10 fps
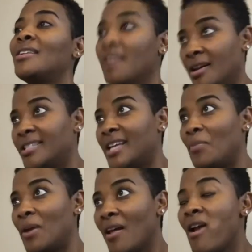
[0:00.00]
You understand
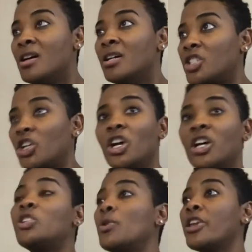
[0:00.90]
me? So
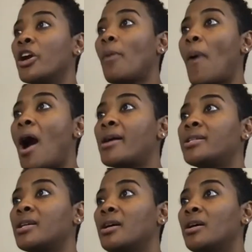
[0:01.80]
you're doing your
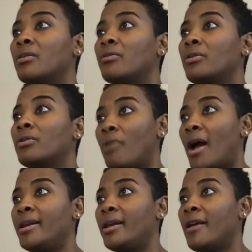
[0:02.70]
part,
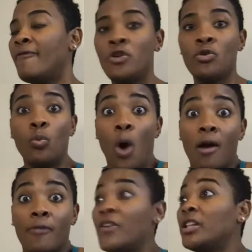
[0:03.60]
right? If you
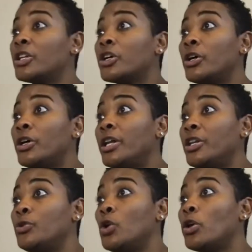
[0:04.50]
are feeling good and
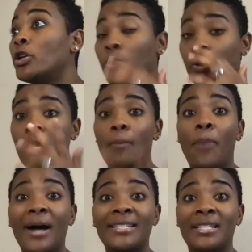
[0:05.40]
you're doing something
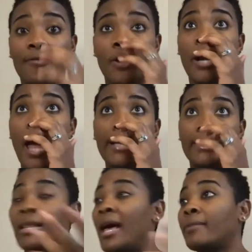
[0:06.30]
positive, you're not
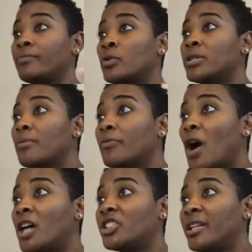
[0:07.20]
like doing something
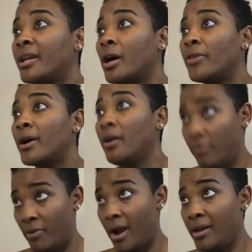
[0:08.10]
fraudulent out there,
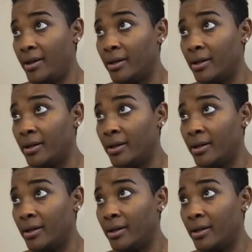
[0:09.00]
right?